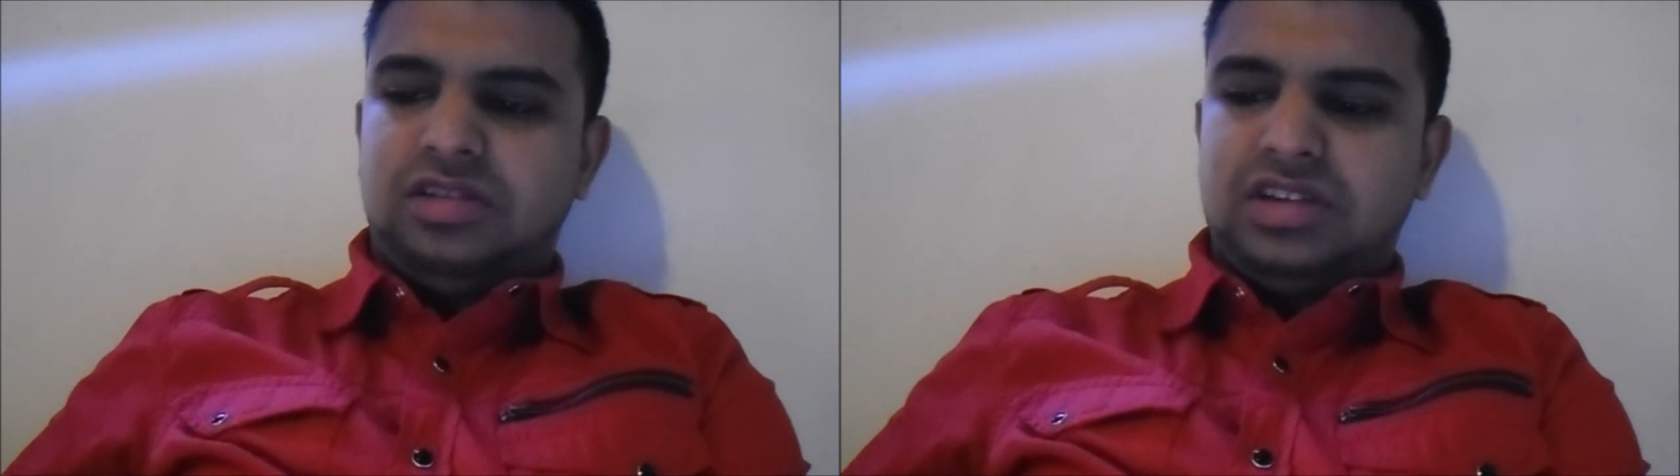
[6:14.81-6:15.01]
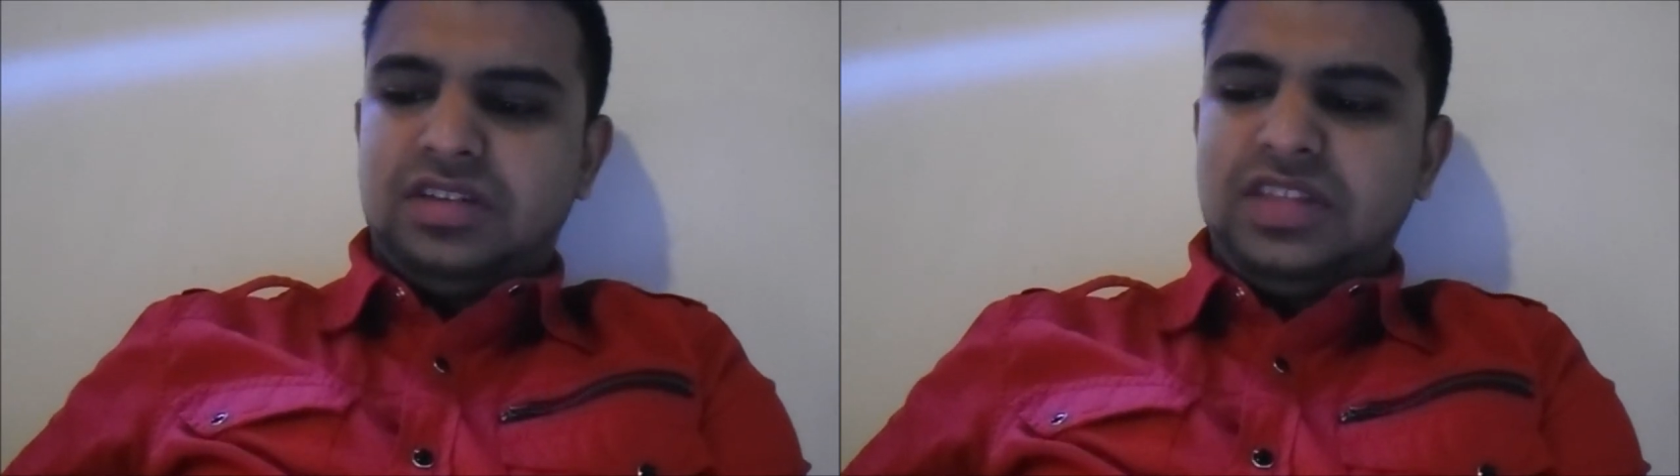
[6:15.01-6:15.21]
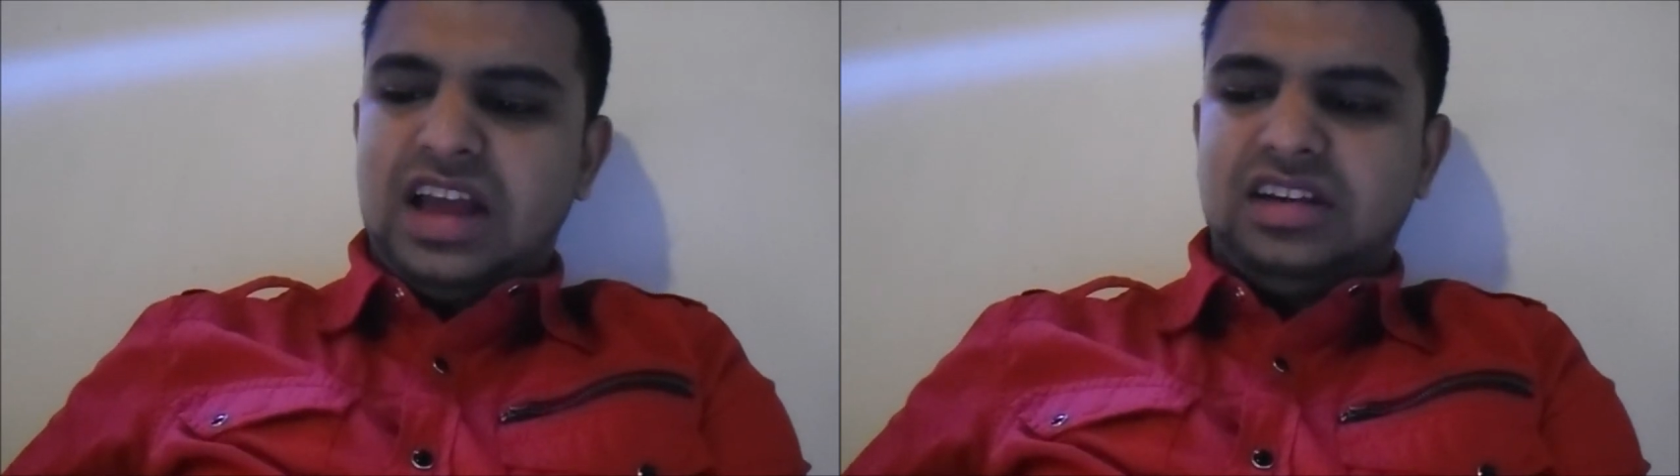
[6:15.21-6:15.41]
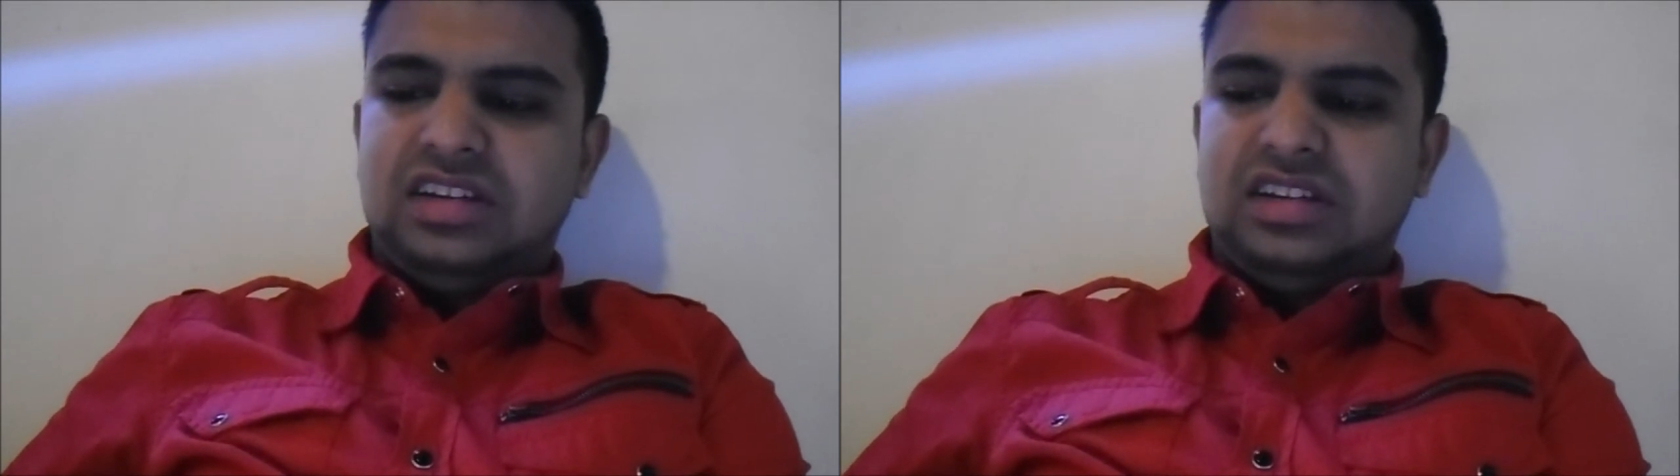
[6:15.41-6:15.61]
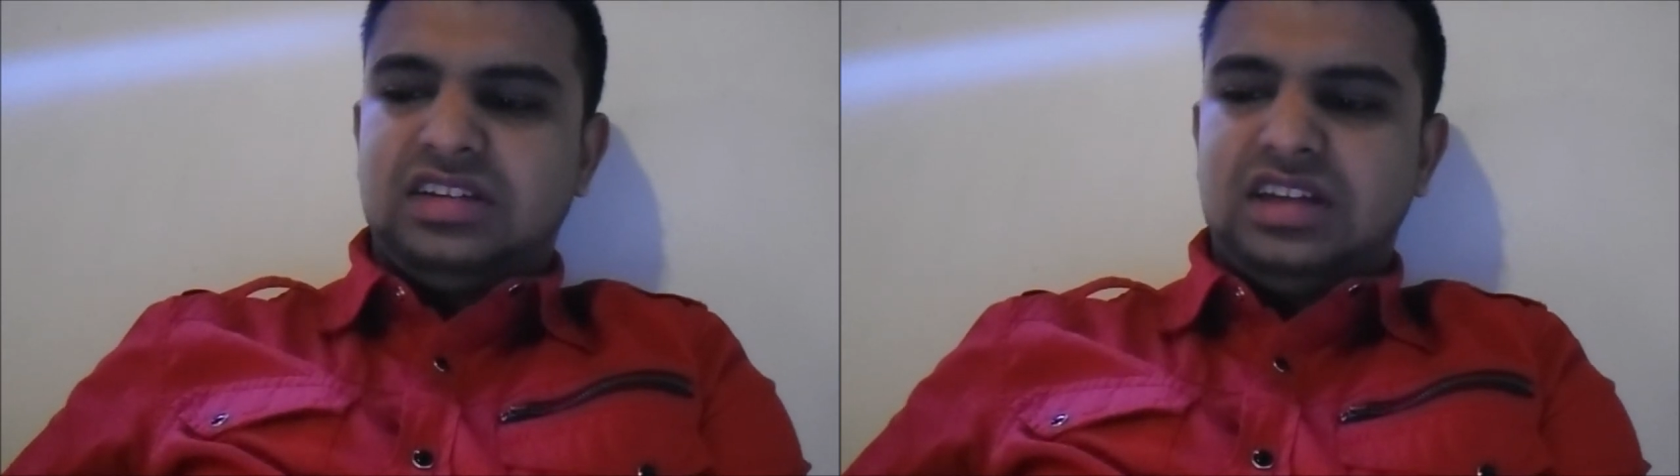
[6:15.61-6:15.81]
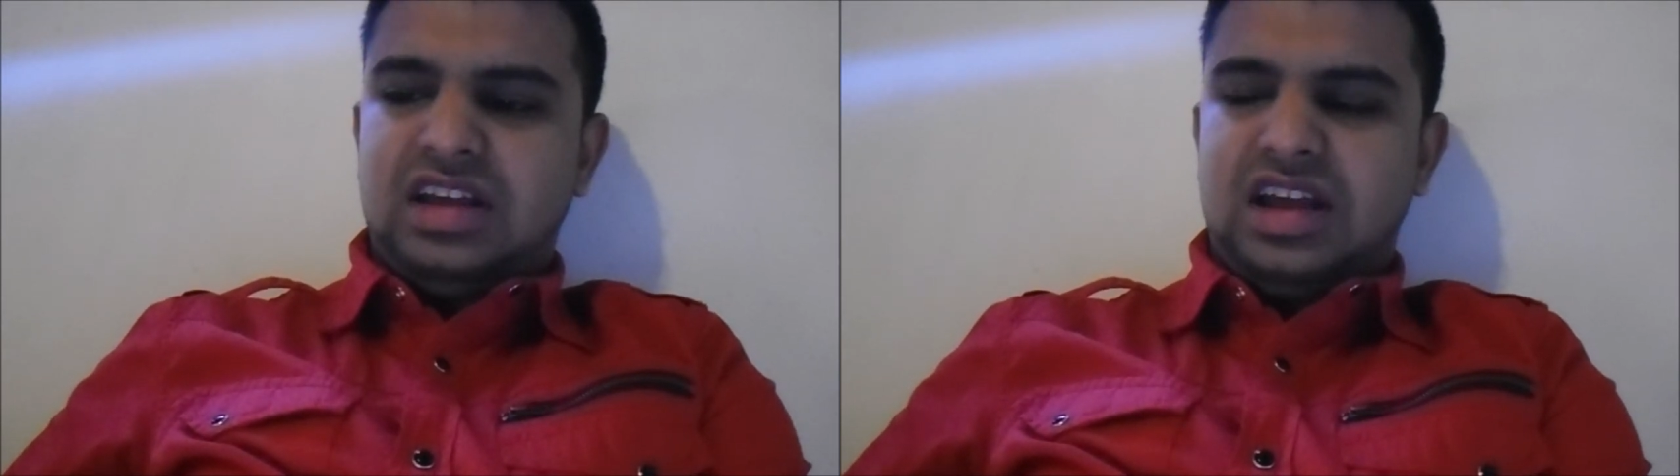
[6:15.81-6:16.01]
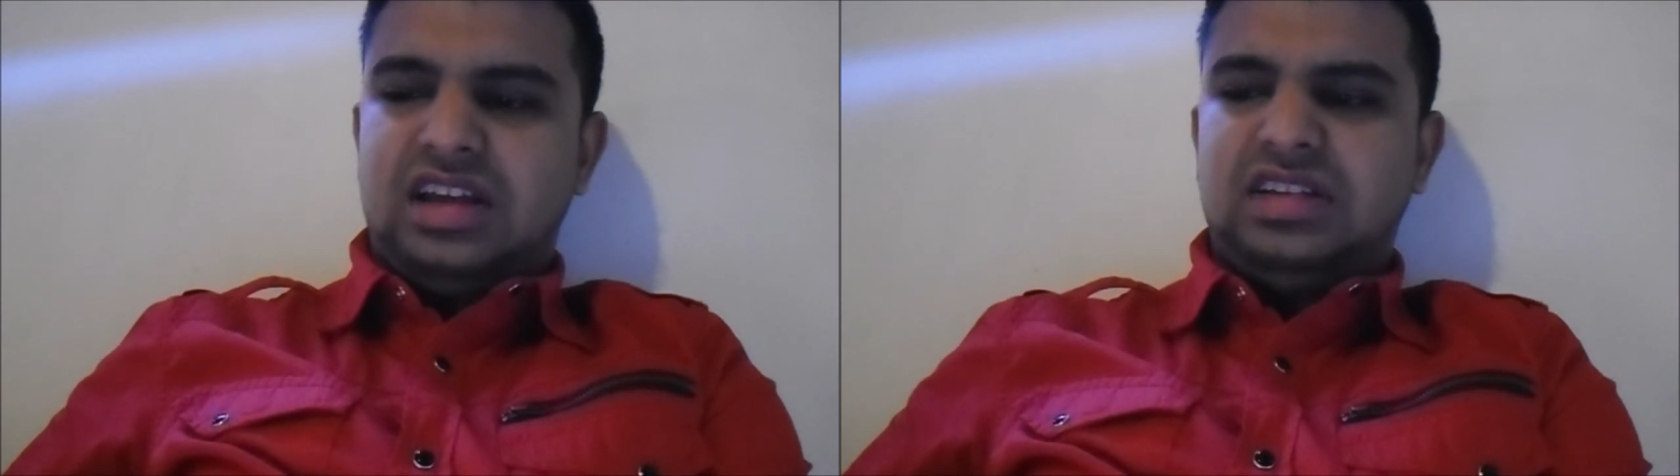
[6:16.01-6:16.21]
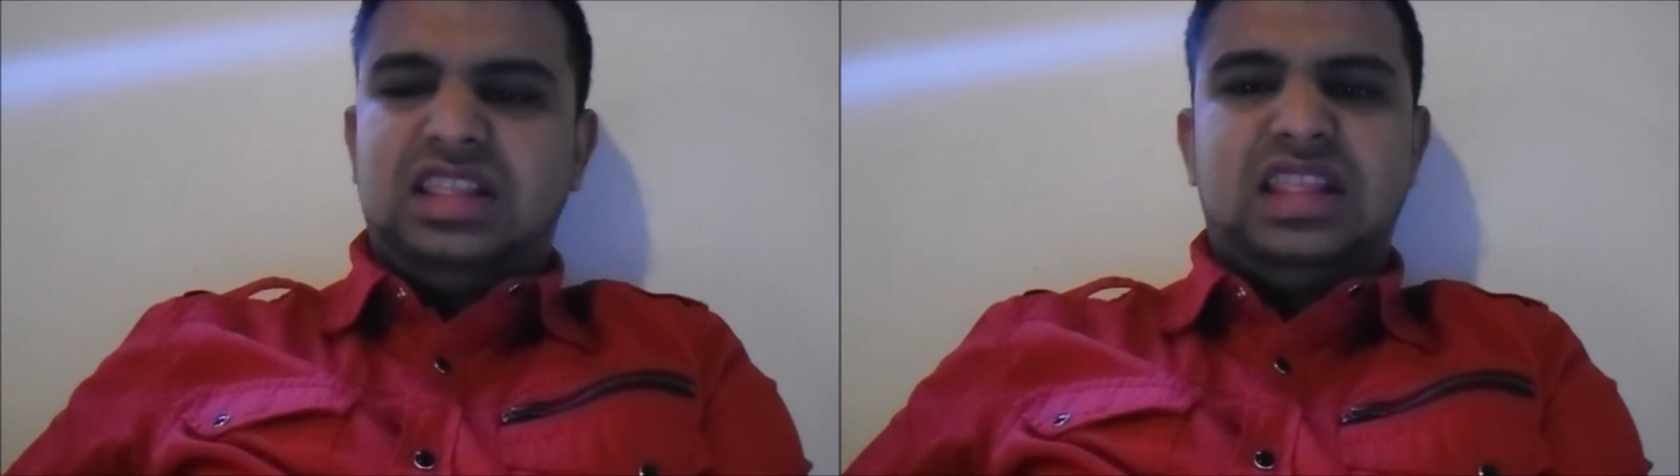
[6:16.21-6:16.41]
give that
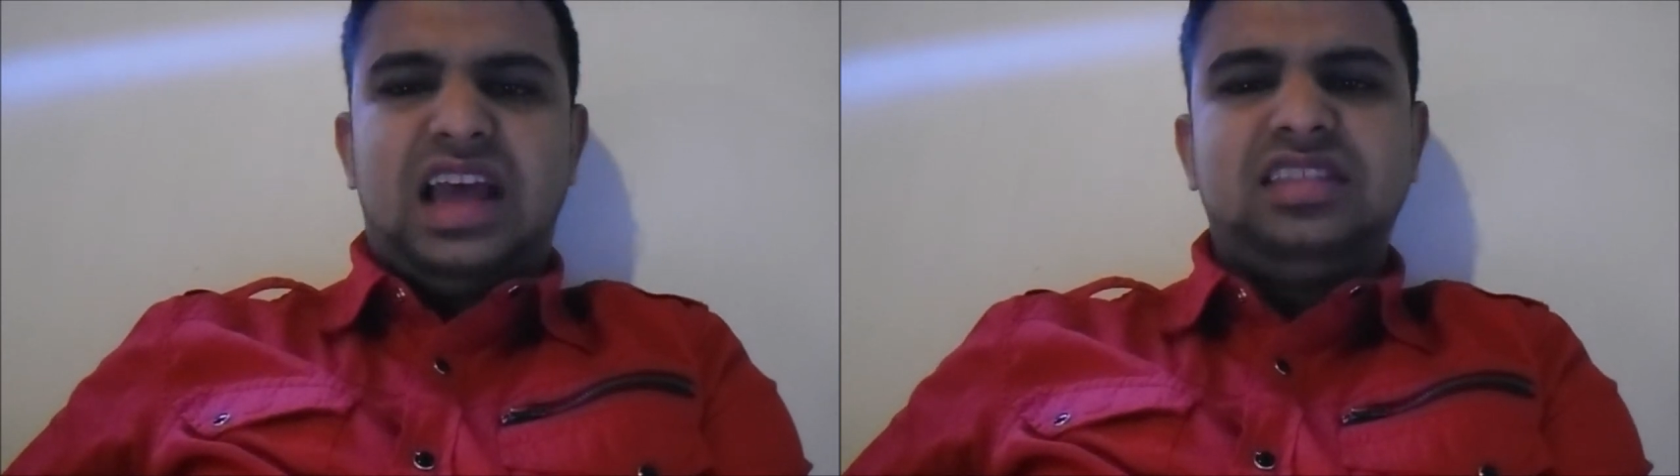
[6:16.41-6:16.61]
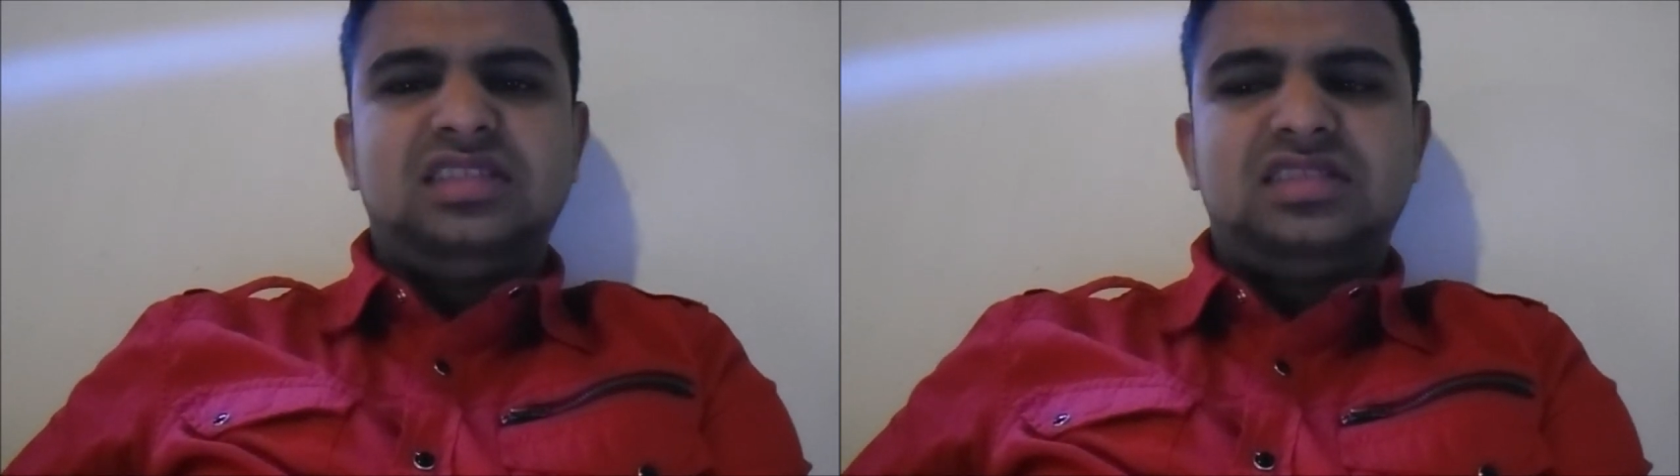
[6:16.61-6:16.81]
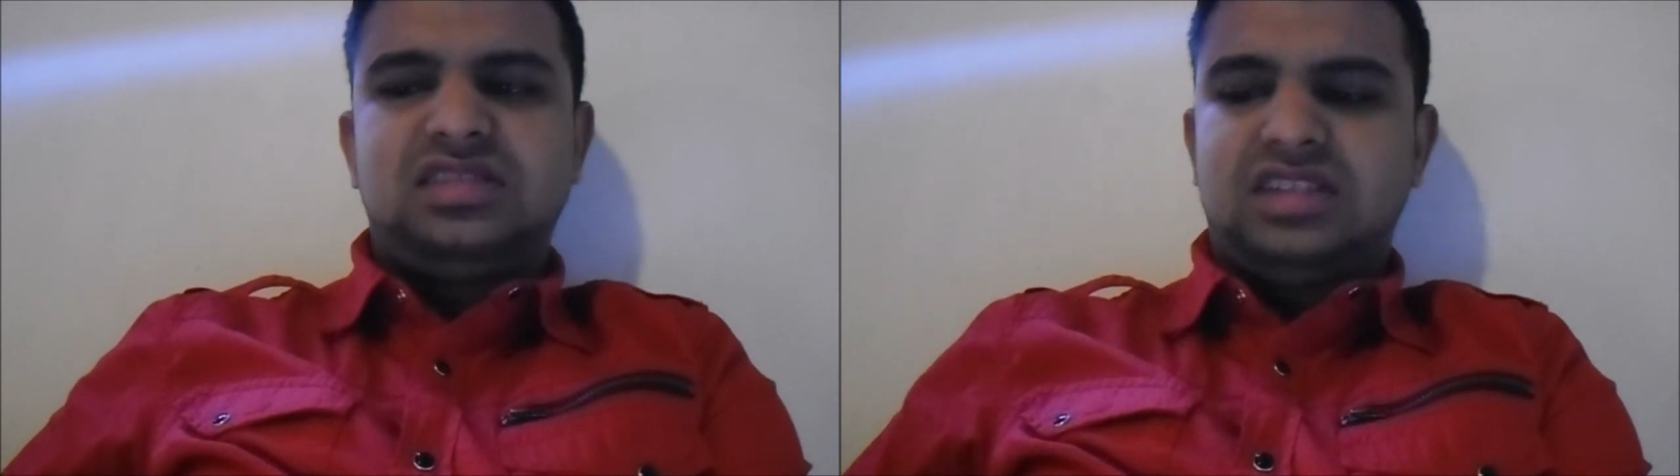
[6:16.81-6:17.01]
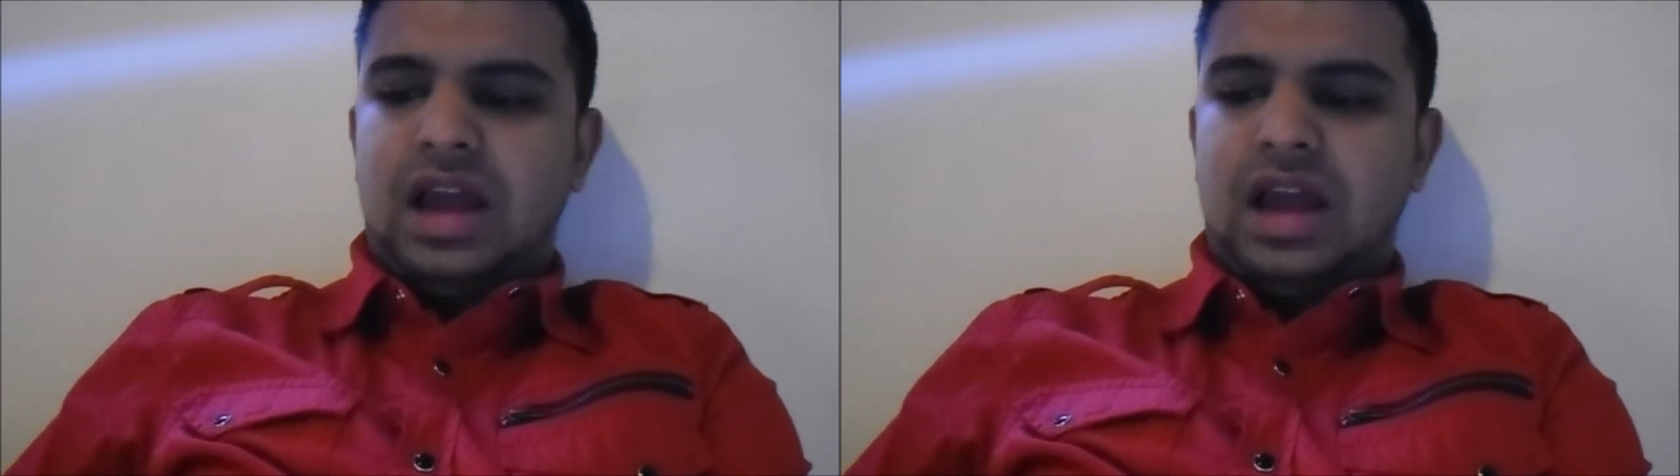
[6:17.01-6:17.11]
lens,